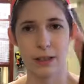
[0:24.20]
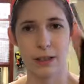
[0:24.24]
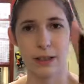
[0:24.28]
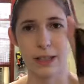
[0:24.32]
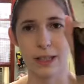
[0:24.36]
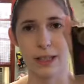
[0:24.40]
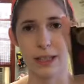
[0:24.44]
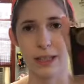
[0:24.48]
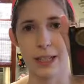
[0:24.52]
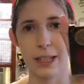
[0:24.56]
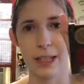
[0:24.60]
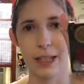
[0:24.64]

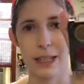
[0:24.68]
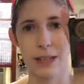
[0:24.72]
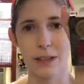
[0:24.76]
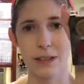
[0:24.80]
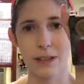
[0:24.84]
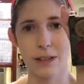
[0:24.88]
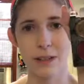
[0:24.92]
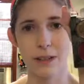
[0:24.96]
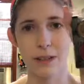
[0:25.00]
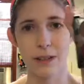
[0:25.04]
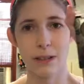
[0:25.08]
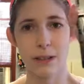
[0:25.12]
this
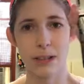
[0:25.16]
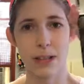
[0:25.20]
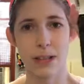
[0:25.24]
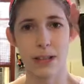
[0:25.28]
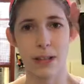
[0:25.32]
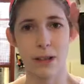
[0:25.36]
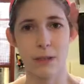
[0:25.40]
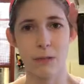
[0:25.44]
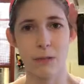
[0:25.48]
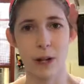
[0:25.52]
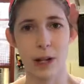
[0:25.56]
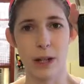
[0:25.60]
here,
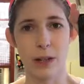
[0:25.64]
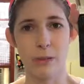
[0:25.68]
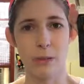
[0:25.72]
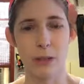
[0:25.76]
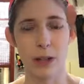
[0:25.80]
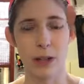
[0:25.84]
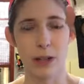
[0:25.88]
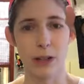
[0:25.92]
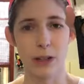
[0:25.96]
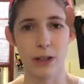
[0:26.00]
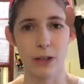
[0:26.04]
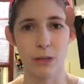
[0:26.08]
the Wet n
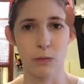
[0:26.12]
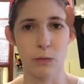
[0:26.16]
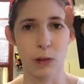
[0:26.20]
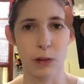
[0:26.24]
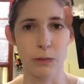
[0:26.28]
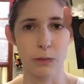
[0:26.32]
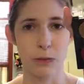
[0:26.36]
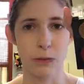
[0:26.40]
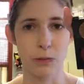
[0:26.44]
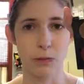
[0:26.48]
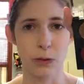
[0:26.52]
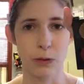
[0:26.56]
Wild
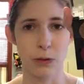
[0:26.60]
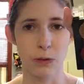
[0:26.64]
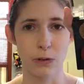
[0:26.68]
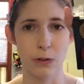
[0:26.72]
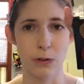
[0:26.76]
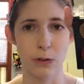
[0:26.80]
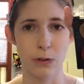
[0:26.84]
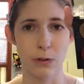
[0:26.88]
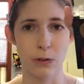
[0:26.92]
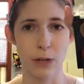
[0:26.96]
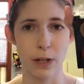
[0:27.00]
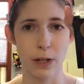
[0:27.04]
Rebel
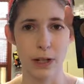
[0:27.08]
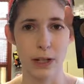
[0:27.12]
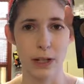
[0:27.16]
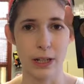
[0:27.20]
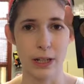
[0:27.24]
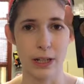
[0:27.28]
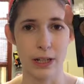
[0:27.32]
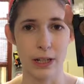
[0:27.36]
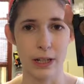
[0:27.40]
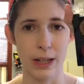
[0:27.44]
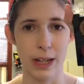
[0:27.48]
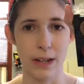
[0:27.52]
Rose Quad
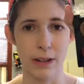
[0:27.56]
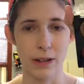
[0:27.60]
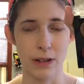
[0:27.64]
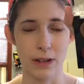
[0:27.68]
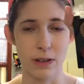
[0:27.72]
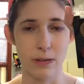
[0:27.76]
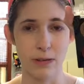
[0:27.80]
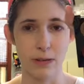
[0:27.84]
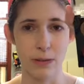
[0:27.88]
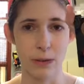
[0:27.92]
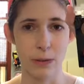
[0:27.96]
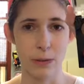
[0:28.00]
in House
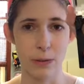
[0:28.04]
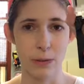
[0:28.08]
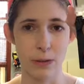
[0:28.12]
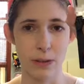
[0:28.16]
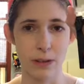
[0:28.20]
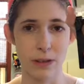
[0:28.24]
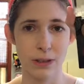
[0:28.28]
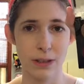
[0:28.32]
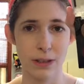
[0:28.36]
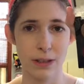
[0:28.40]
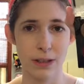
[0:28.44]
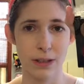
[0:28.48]
of
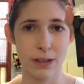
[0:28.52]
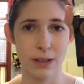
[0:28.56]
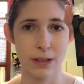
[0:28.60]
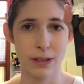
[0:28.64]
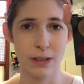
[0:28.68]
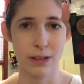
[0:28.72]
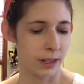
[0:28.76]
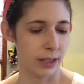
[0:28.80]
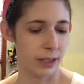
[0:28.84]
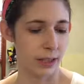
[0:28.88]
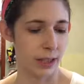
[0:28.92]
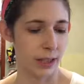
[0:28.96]
Thorns
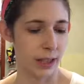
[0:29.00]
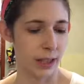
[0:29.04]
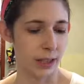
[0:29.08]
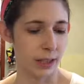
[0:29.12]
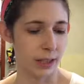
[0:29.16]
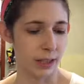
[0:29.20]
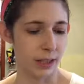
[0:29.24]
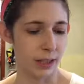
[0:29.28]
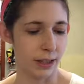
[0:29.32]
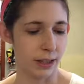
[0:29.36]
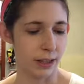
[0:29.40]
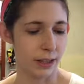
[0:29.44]

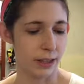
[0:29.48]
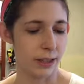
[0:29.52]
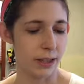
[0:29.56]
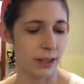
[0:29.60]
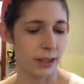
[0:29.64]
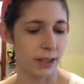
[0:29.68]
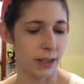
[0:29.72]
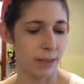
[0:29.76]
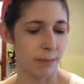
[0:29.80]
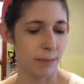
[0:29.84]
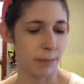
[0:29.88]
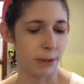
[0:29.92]
and this is
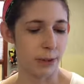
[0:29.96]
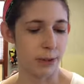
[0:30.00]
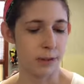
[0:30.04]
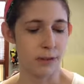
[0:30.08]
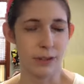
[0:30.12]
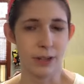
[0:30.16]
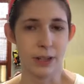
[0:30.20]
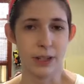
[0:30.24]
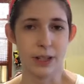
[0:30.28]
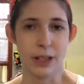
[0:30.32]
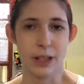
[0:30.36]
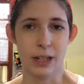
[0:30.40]
the
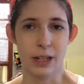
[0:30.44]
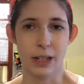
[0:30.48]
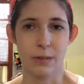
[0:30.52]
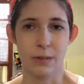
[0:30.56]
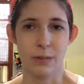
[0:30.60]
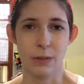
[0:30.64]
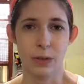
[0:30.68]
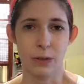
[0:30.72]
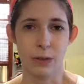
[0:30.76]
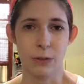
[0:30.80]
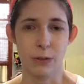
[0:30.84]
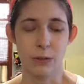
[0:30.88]
perfect
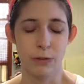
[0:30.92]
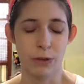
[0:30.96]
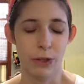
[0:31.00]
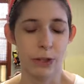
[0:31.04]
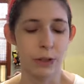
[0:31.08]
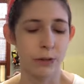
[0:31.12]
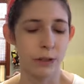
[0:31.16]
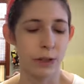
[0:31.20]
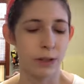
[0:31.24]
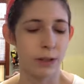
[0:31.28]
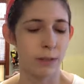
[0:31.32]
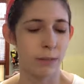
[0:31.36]
time to
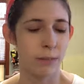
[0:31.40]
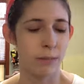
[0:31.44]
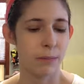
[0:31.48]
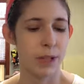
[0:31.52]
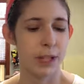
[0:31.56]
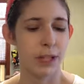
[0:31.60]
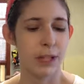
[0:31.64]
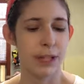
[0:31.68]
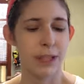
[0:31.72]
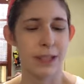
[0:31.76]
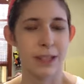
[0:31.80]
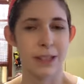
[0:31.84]
do it
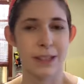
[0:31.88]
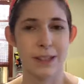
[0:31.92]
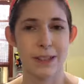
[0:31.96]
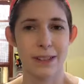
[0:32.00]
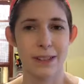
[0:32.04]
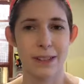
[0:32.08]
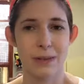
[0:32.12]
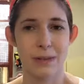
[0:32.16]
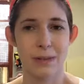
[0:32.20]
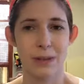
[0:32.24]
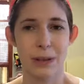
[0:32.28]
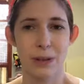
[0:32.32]

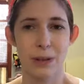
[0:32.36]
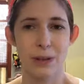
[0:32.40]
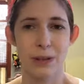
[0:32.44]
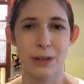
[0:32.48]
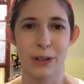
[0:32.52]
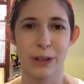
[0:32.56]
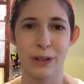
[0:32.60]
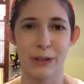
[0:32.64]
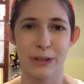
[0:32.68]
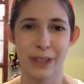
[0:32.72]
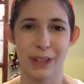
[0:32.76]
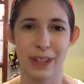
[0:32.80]
because we all
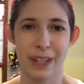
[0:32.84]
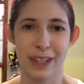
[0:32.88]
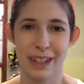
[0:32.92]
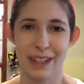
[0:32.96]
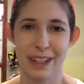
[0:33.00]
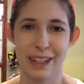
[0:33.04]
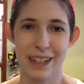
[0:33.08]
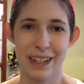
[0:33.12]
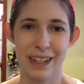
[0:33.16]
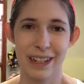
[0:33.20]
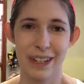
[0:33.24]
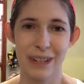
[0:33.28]
know that I
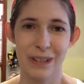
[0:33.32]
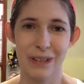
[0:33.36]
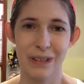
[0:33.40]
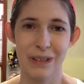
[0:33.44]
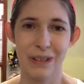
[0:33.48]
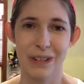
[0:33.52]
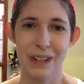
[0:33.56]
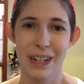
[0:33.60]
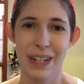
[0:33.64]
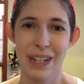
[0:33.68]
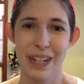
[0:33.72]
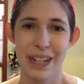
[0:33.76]
like
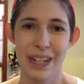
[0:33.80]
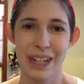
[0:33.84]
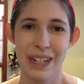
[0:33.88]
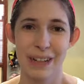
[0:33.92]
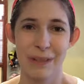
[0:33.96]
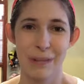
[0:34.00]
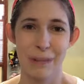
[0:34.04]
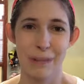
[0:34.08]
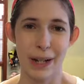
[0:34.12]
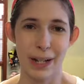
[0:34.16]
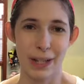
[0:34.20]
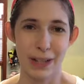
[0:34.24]
to
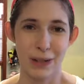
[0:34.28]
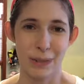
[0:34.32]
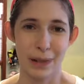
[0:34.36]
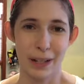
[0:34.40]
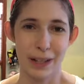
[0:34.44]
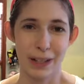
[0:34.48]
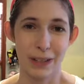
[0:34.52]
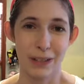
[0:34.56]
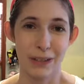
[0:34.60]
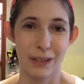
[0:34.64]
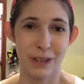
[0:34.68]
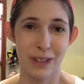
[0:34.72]
match my
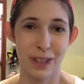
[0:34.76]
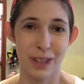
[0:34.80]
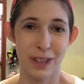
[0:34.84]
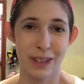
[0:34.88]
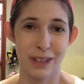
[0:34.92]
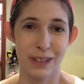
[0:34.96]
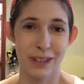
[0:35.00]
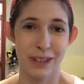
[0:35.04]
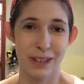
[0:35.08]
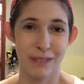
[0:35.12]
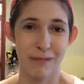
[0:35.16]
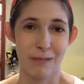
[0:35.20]

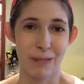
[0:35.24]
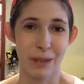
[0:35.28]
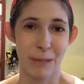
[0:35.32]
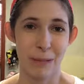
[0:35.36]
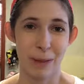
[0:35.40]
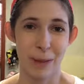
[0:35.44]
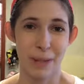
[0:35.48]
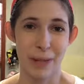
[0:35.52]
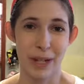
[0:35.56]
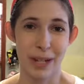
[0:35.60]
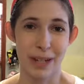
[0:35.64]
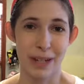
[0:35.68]
clothing with
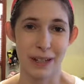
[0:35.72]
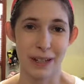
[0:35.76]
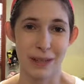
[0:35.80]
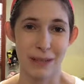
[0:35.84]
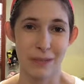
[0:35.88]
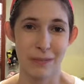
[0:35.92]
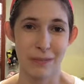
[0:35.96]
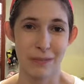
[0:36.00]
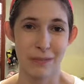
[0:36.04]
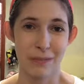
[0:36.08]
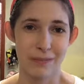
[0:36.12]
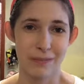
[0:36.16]
my makeup
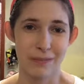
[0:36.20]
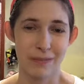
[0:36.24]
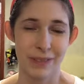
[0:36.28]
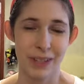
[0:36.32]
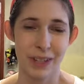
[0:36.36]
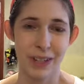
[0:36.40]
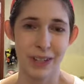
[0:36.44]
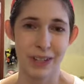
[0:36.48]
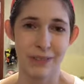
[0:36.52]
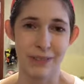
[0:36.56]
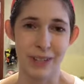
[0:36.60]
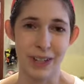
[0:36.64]

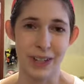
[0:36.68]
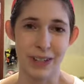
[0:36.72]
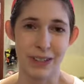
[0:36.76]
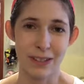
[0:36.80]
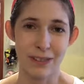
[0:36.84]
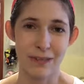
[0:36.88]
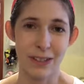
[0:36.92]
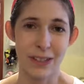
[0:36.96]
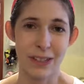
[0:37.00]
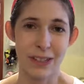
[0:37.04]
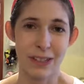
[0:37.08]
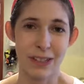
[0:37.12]
and vice
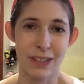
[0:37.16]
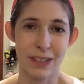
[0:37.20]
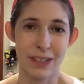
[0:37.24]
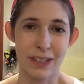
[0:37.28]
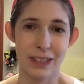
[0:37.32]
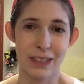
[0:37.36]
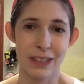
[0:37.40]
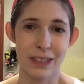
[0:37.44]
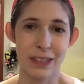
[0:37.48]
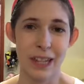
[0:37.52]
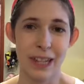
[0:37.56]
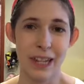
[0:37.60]

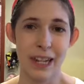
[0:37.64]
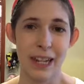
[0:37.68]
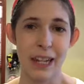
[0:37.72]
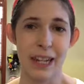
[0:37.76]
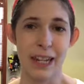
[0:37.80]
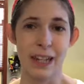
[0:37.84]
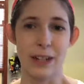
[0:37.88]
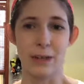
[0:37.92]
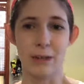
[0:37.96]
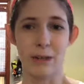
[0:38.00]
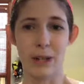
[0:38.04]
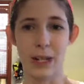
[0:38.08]
versa.
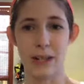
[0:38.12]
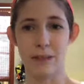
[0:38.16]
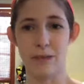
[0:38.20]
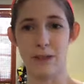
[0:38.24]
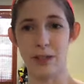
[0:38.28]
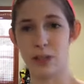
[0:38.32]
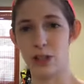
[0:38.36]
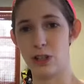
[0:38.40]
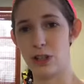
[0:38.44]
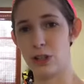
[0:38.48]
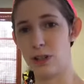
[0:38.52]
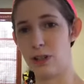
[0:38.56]
I don't have
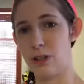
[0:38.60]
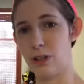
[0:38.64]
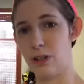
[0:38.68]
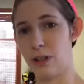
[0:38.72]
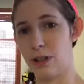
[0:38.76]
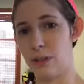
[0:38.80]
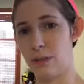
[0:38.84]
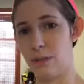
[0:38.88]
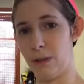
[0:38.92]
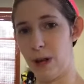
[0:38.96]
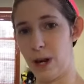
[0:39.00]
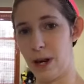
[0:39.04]
the shirt
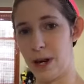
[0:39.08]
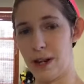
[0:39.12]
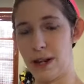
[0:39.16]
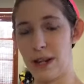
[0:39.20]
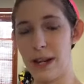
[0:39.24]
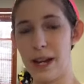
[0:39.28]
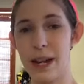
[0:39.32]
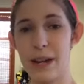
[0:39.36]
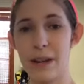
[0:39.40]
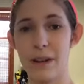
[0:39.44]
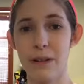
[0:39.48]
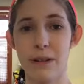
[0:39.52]
on right
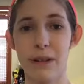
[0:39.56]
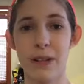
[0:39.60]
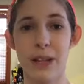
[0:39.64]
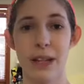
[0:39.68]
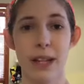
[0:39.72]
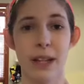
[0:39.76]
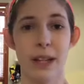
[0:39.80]
now,